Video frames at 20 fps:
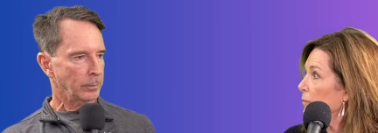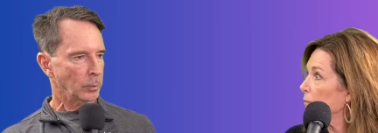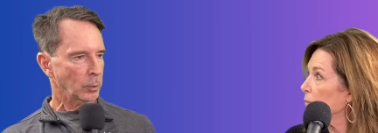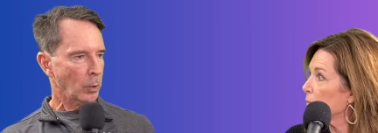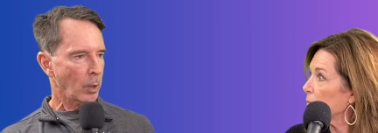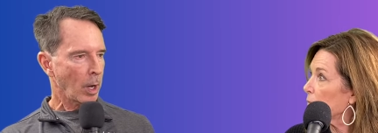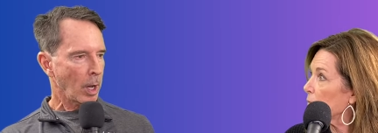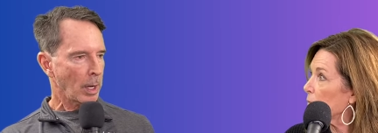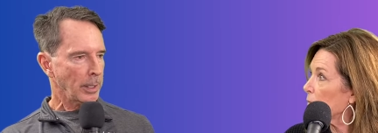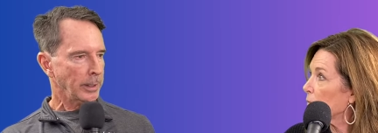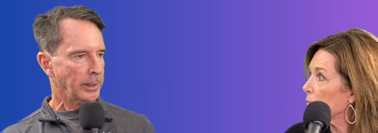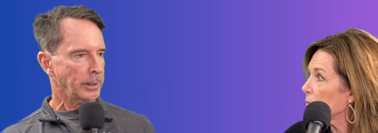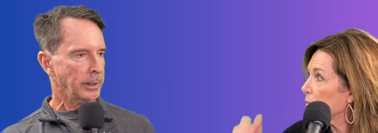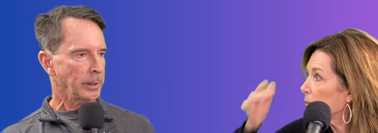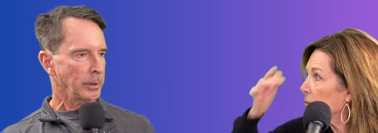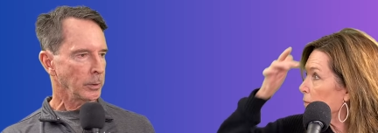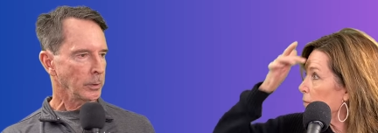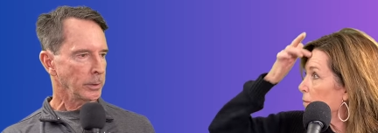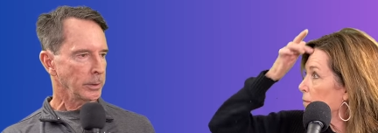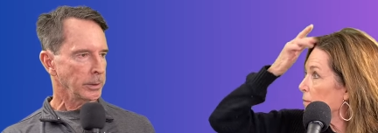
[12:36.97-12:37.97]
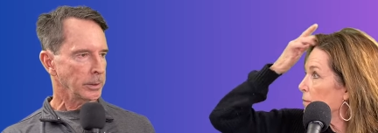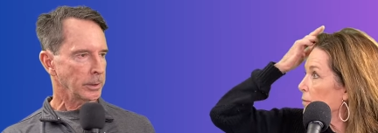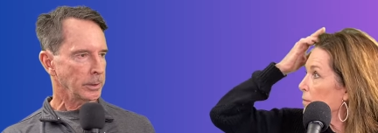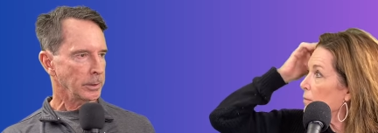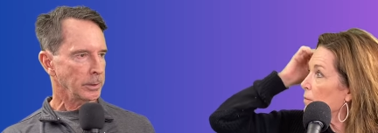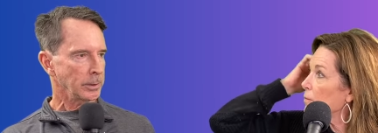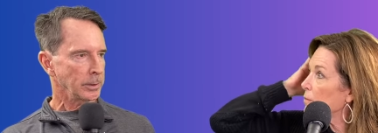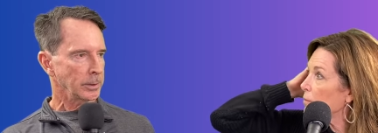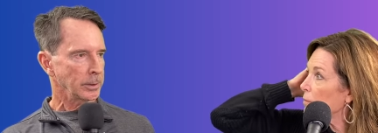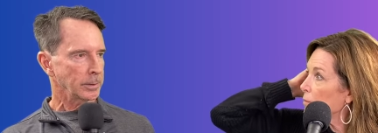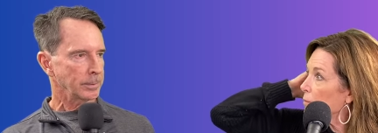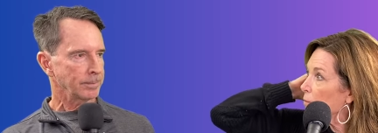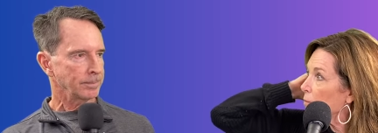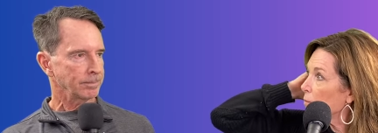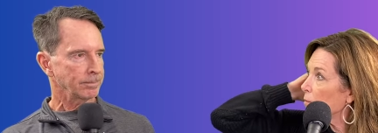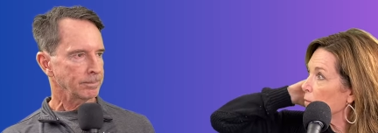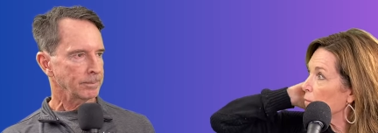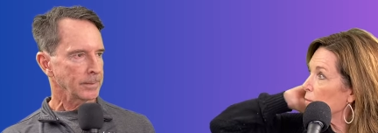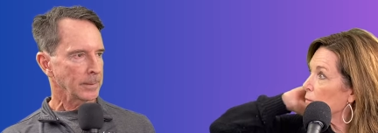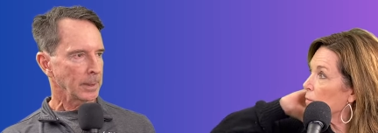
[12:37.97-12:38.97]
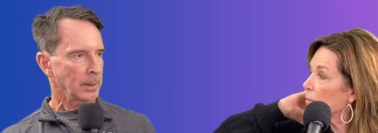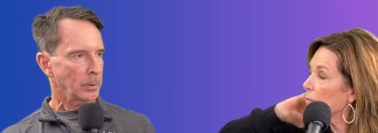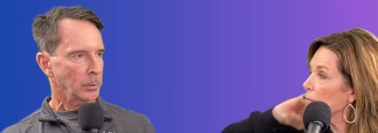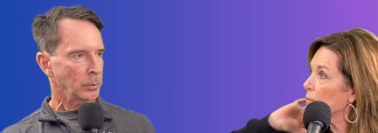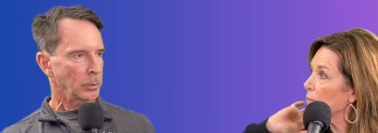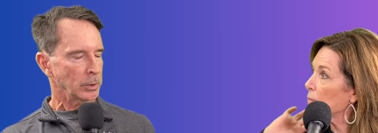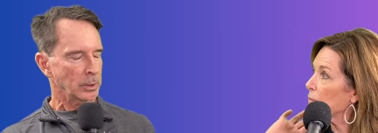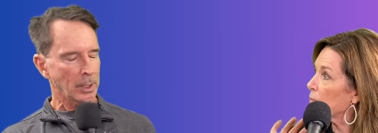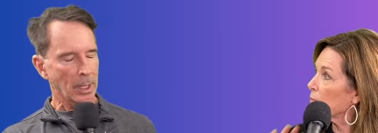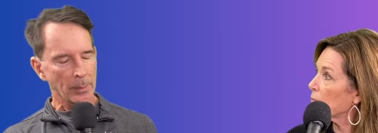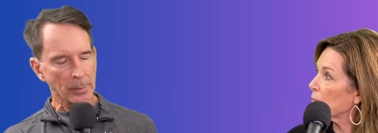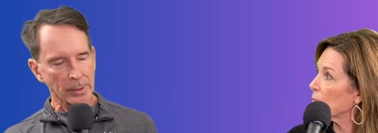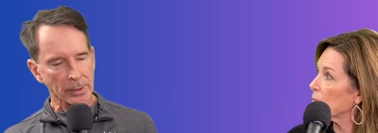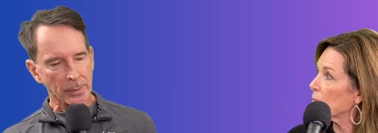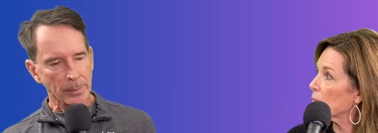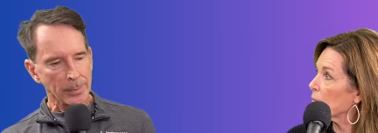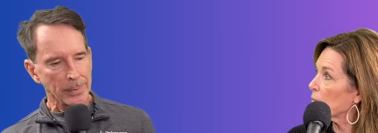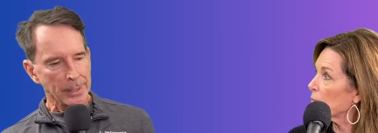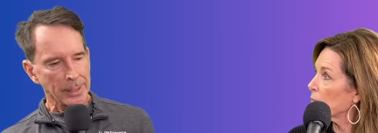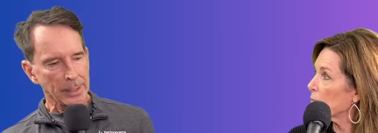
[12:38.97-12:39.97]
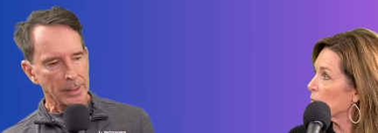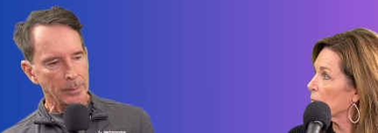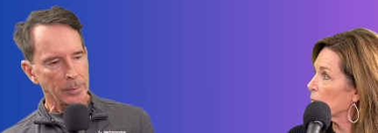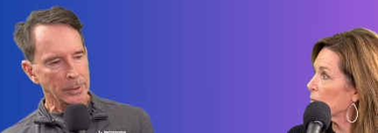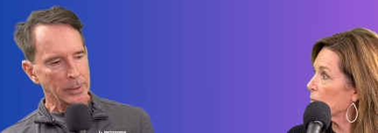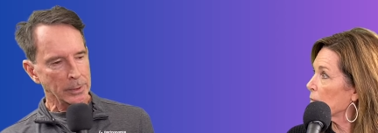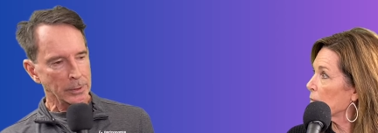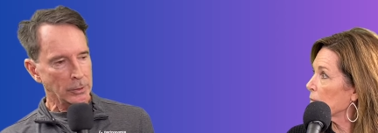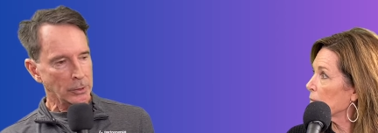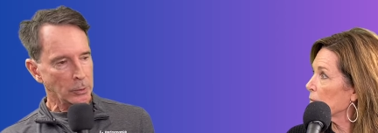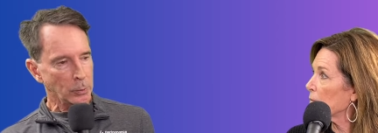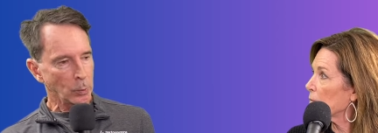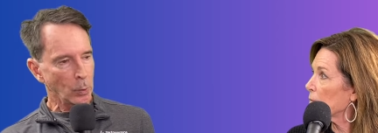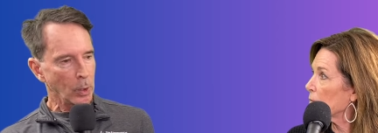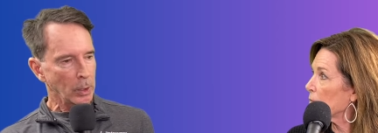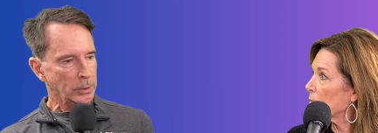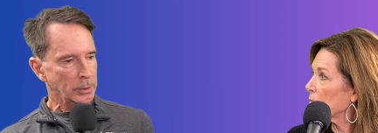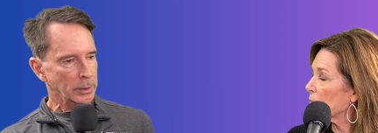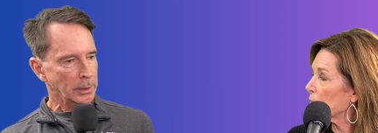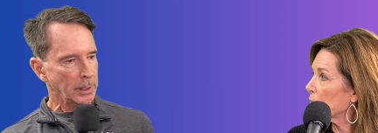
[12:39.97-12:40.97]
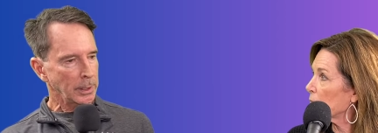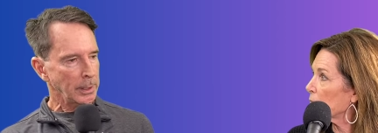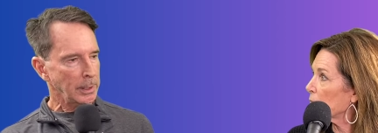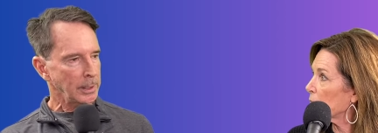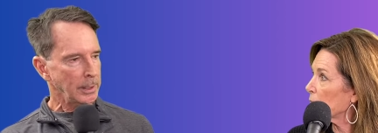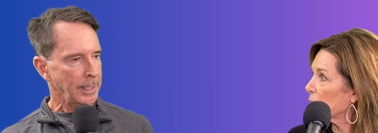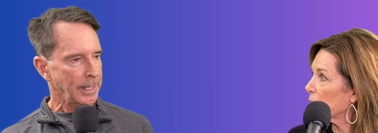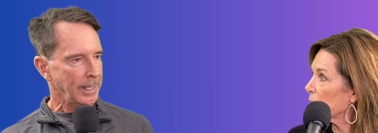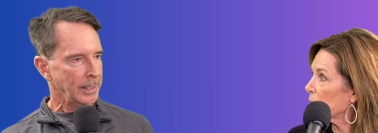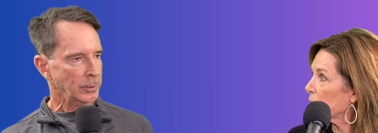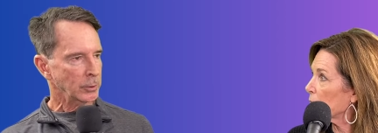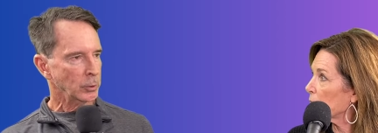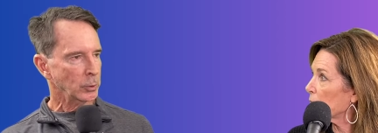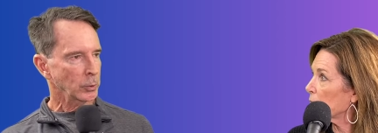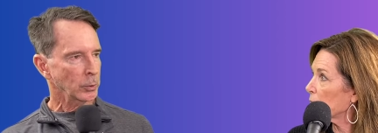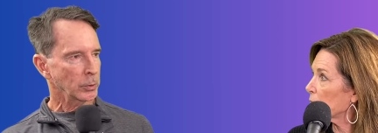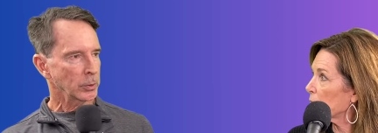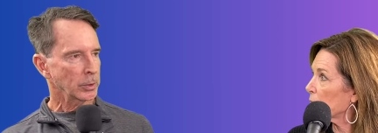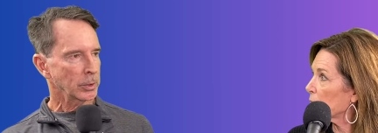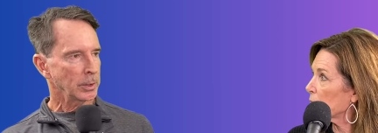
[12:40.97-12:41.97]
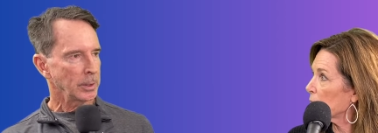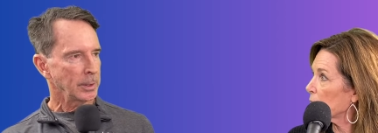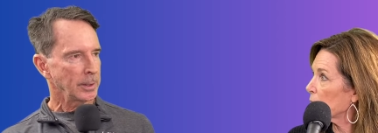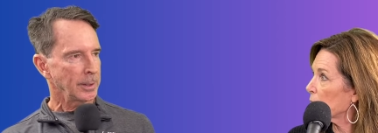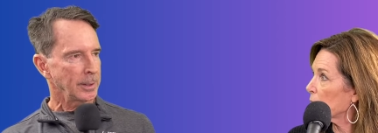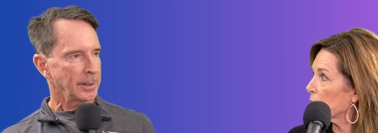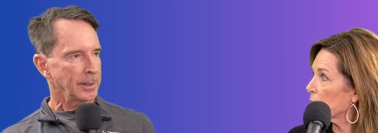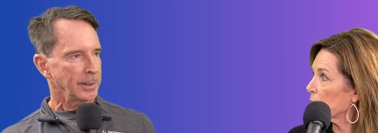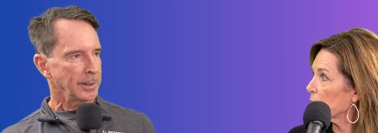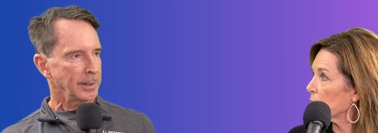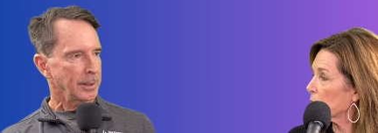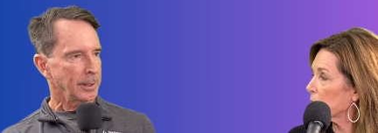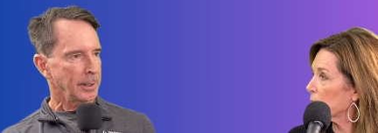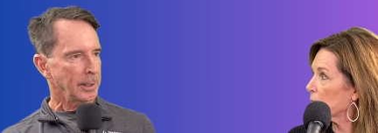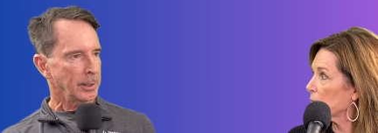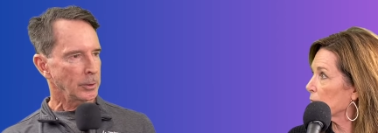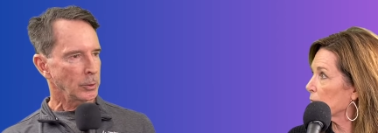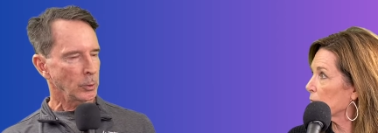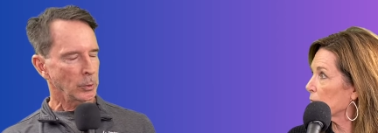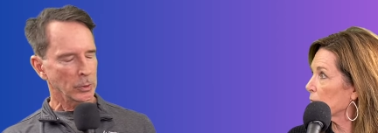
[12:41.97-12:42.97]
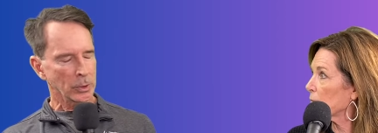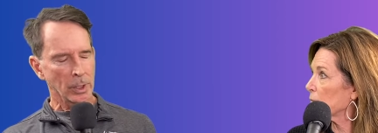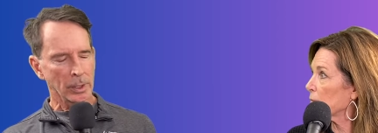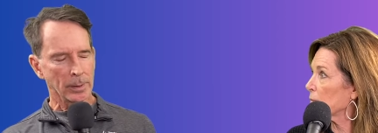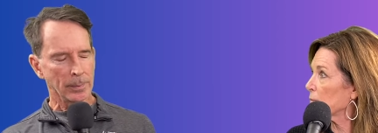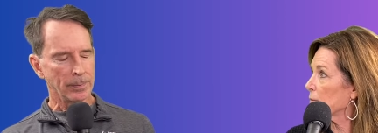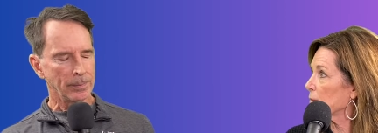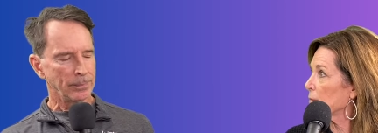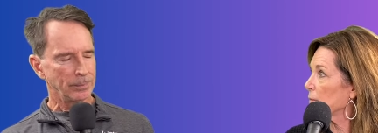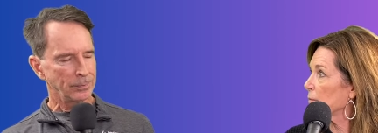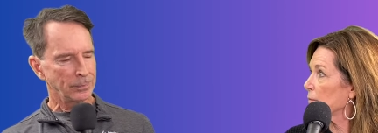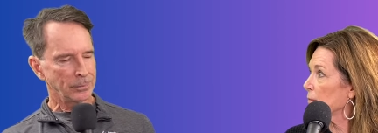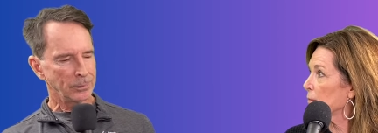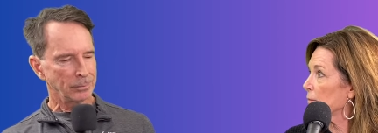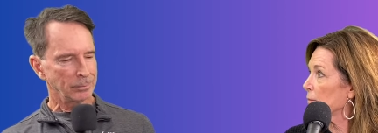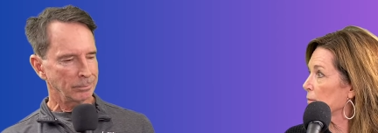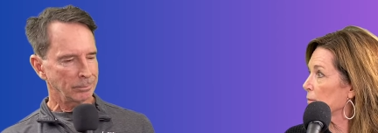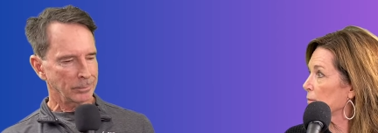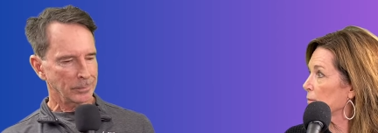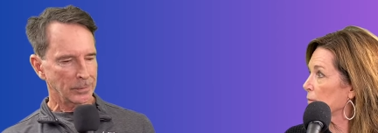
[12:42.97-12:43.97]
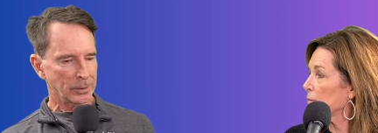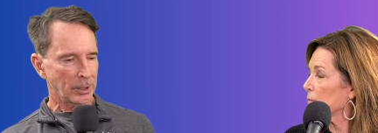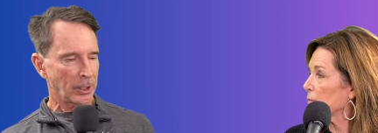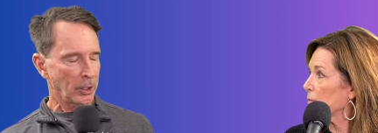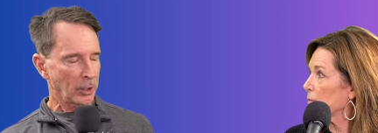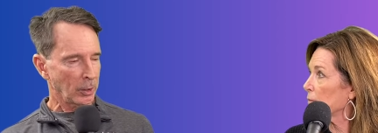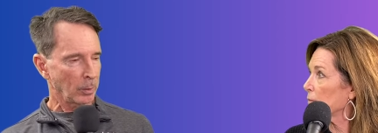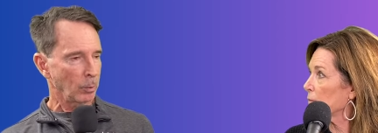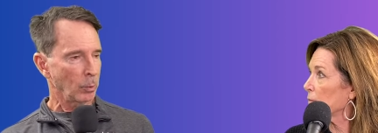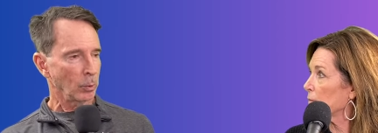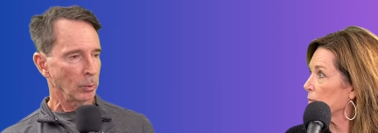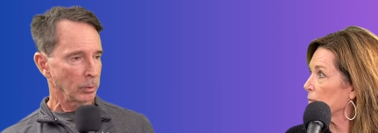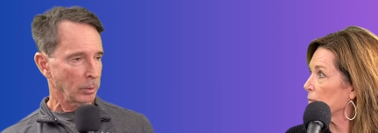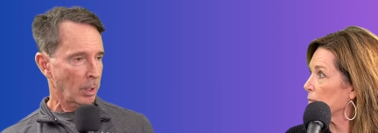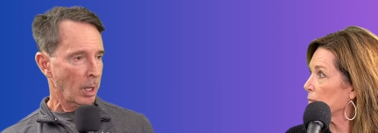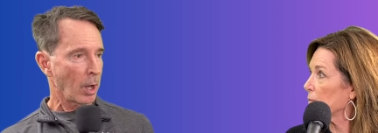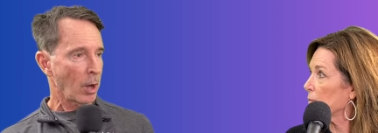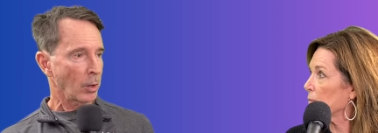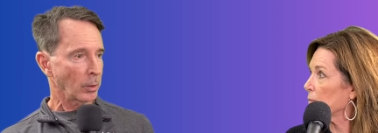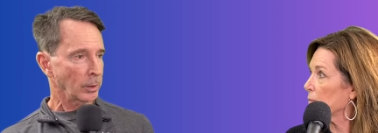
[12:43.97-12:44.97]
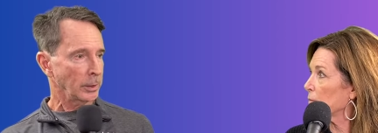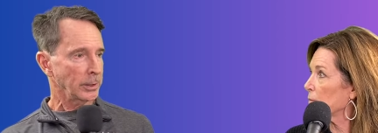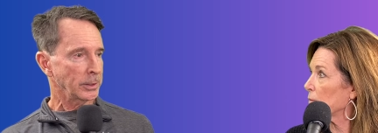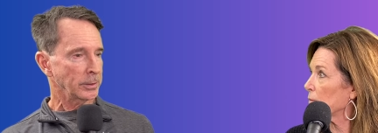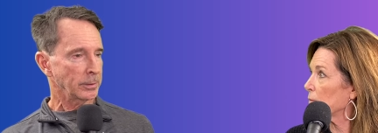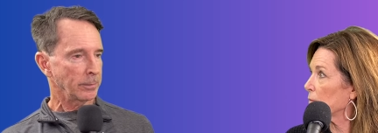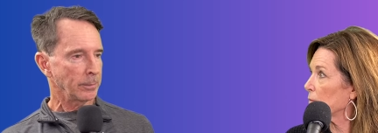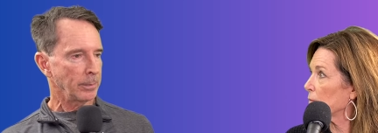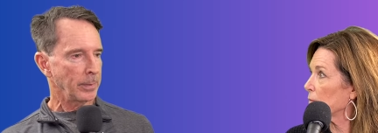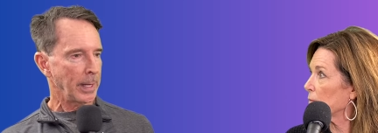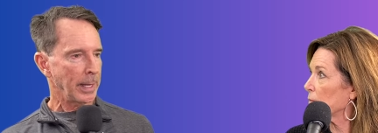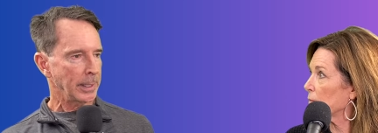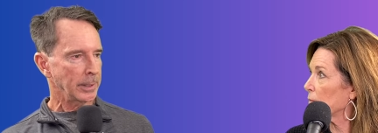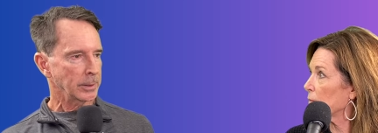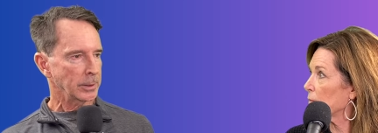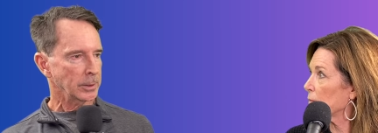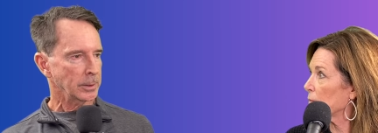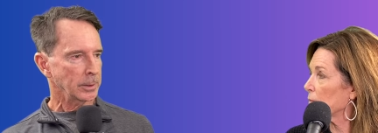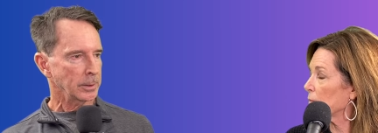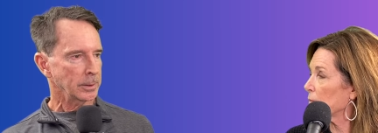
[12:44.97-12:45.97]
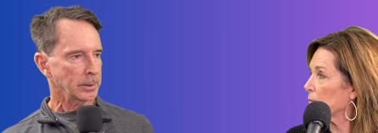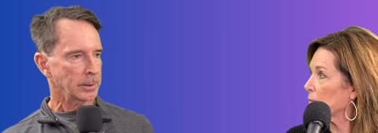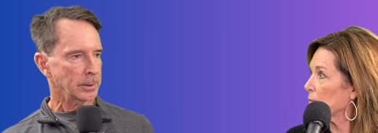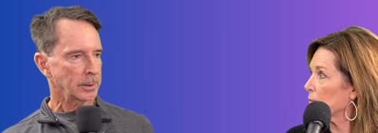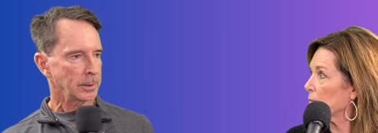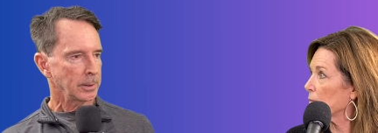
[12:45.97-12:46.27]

Speaker 1: chronic illnesses was coming to me because she wasn't getting answers and she was on a terrible long list of medicines